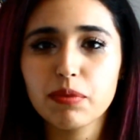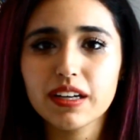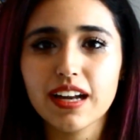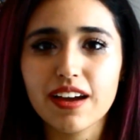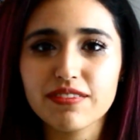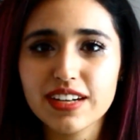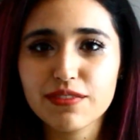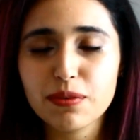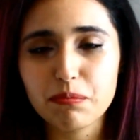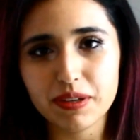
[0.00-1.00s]
But I've
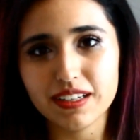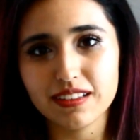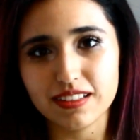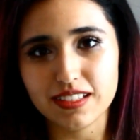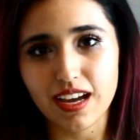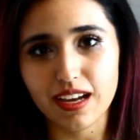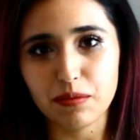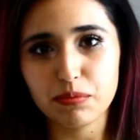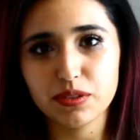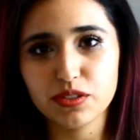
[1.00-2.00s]
never been the type